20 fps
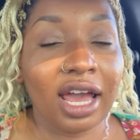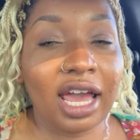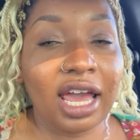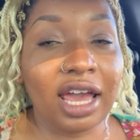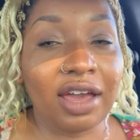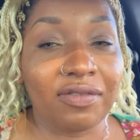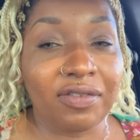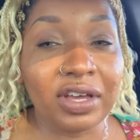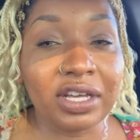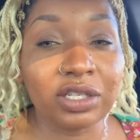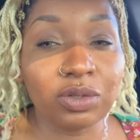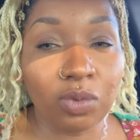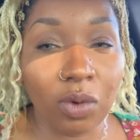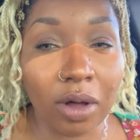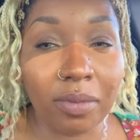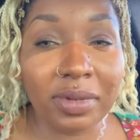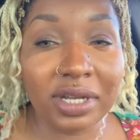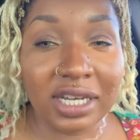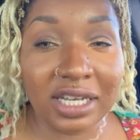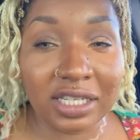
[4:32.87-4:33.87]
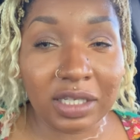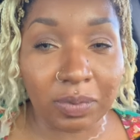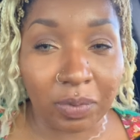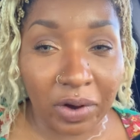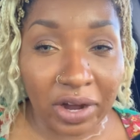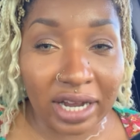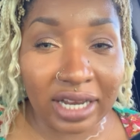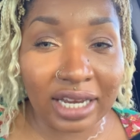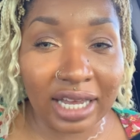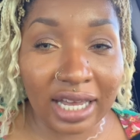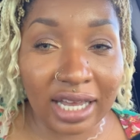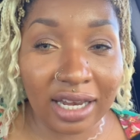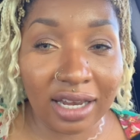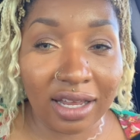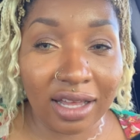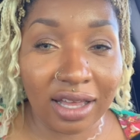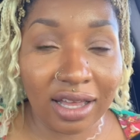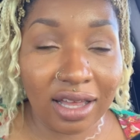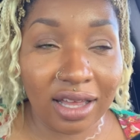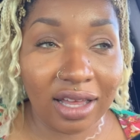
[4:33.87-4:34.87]
If his woman is pregnant,
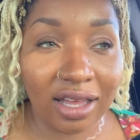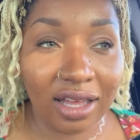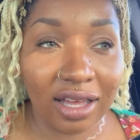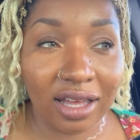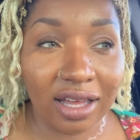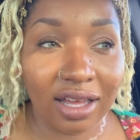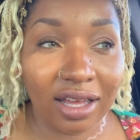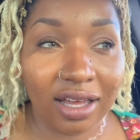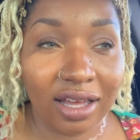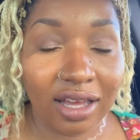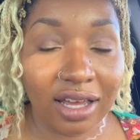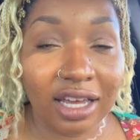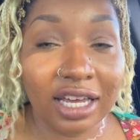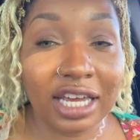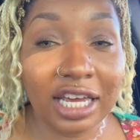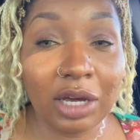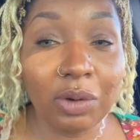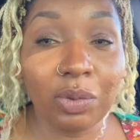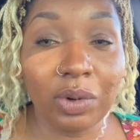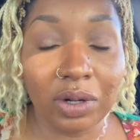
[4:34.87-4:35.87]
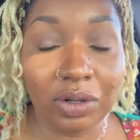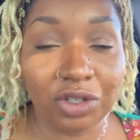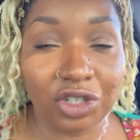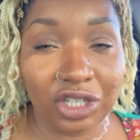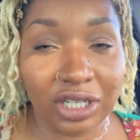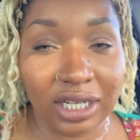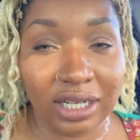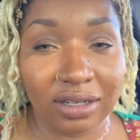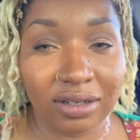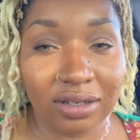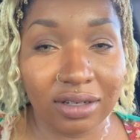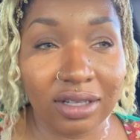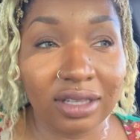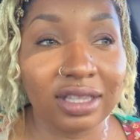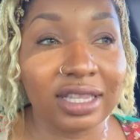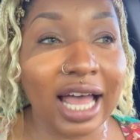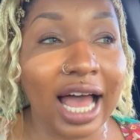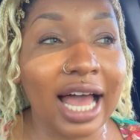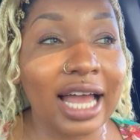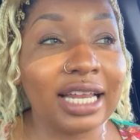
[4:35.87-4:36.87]
he will cheat.
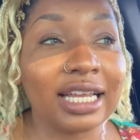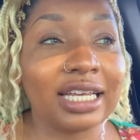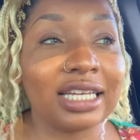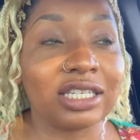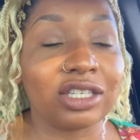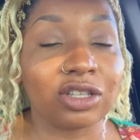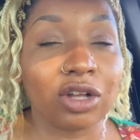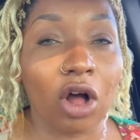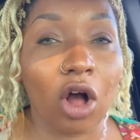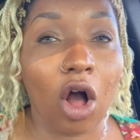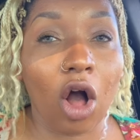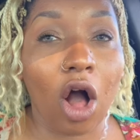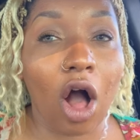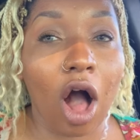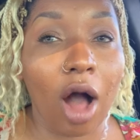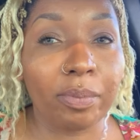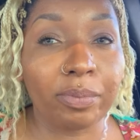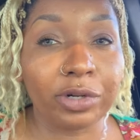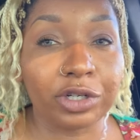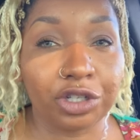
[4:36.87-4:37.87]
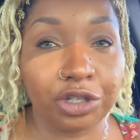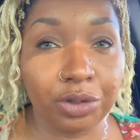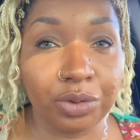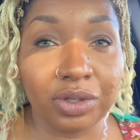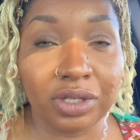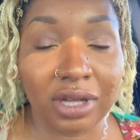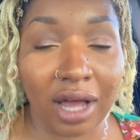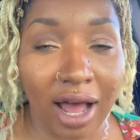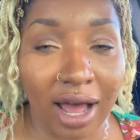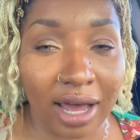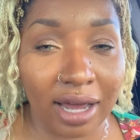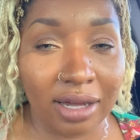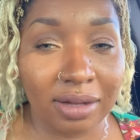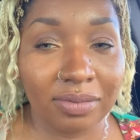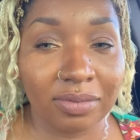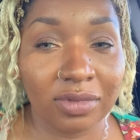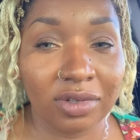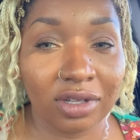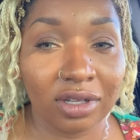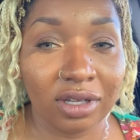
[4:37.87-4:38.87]
That is the opportune
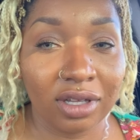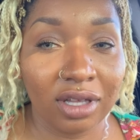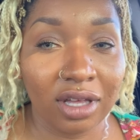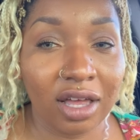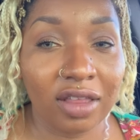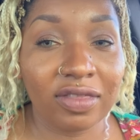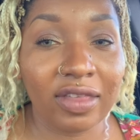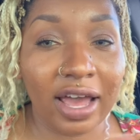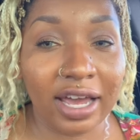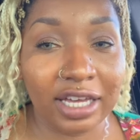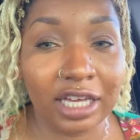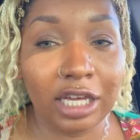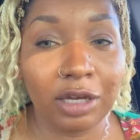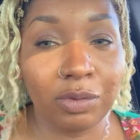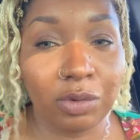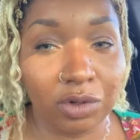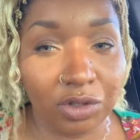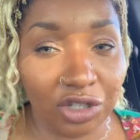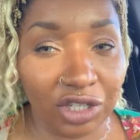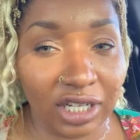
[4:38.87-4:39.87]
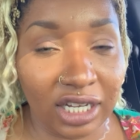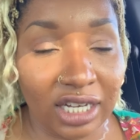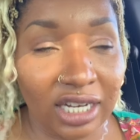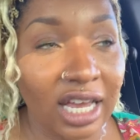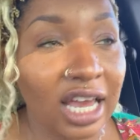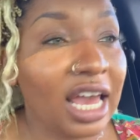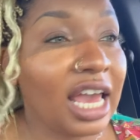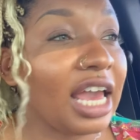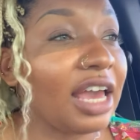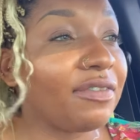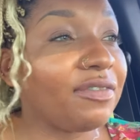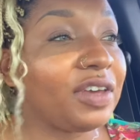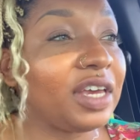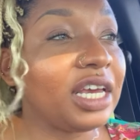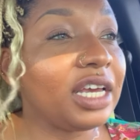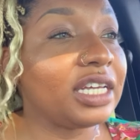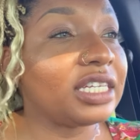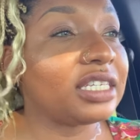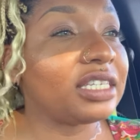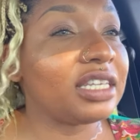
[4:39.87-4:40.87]
time that he will cheat. If
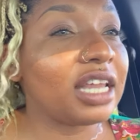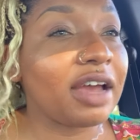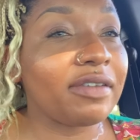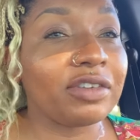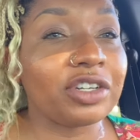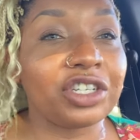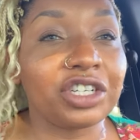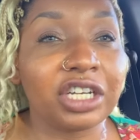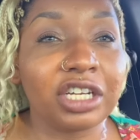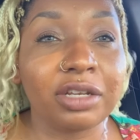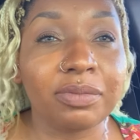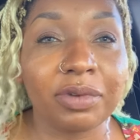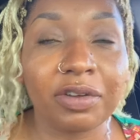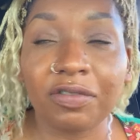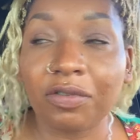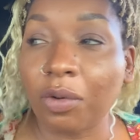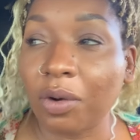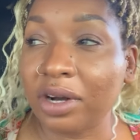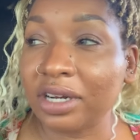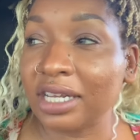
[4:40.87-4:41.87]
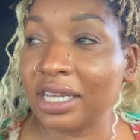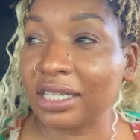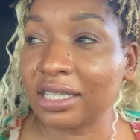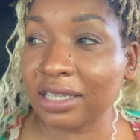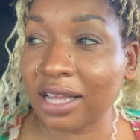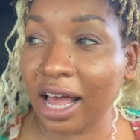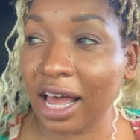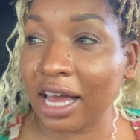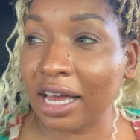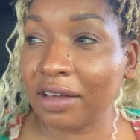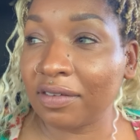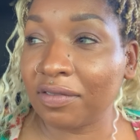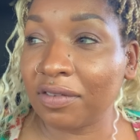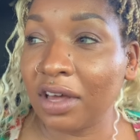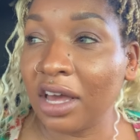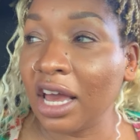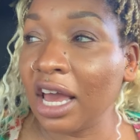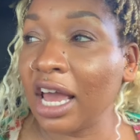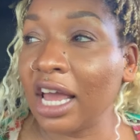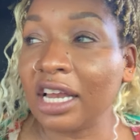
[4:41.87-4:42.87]
he's never cheated before in his life,
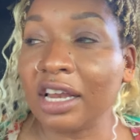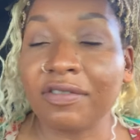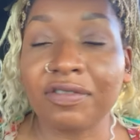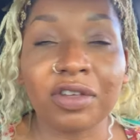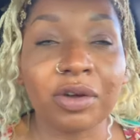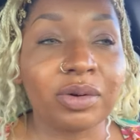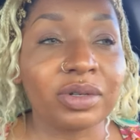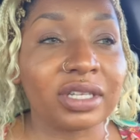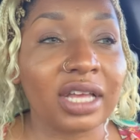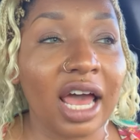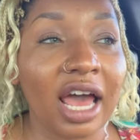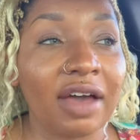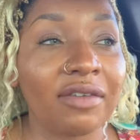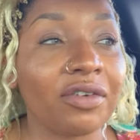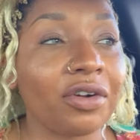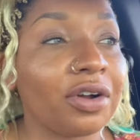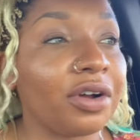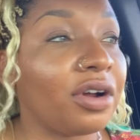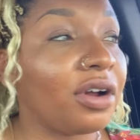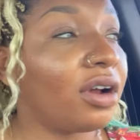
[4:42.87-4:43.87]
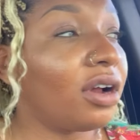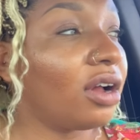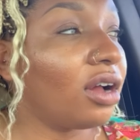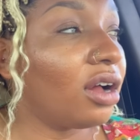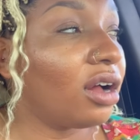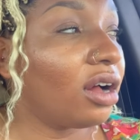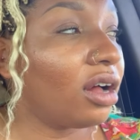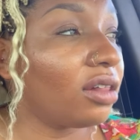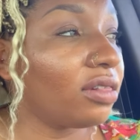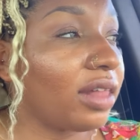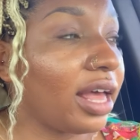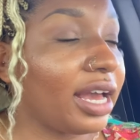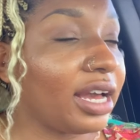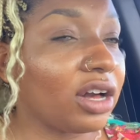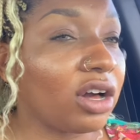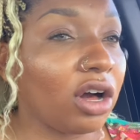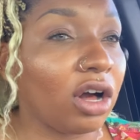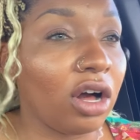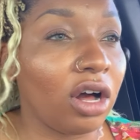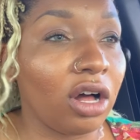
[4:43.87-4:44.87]
and if there was ever like
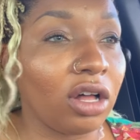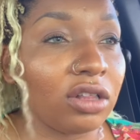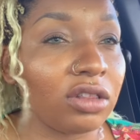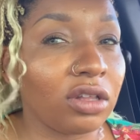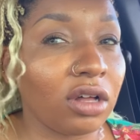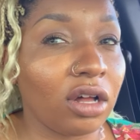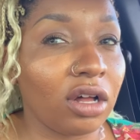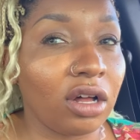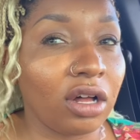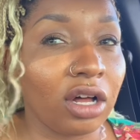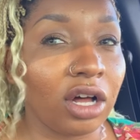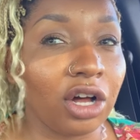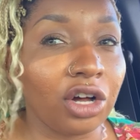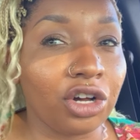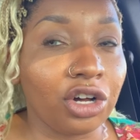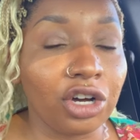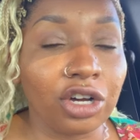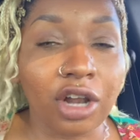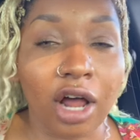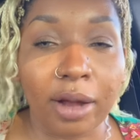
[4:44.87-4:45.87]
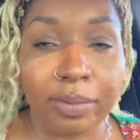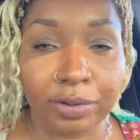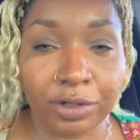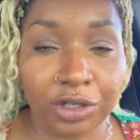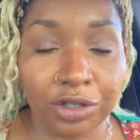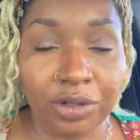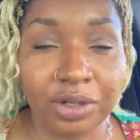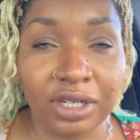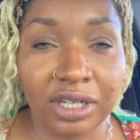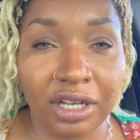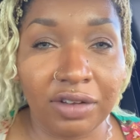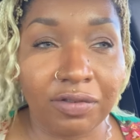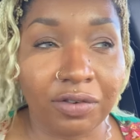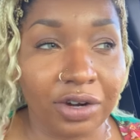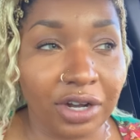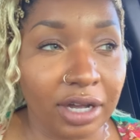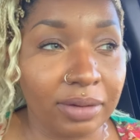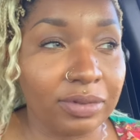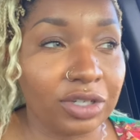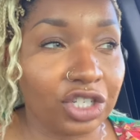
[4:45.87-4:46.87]
a good opportunity for
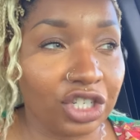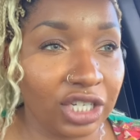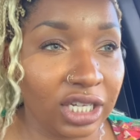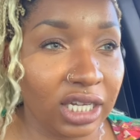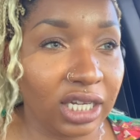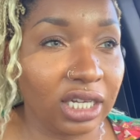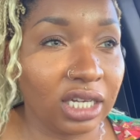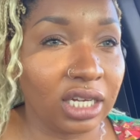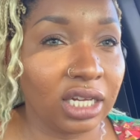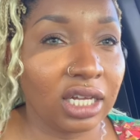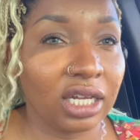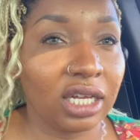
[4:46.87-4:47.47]
him to cheat,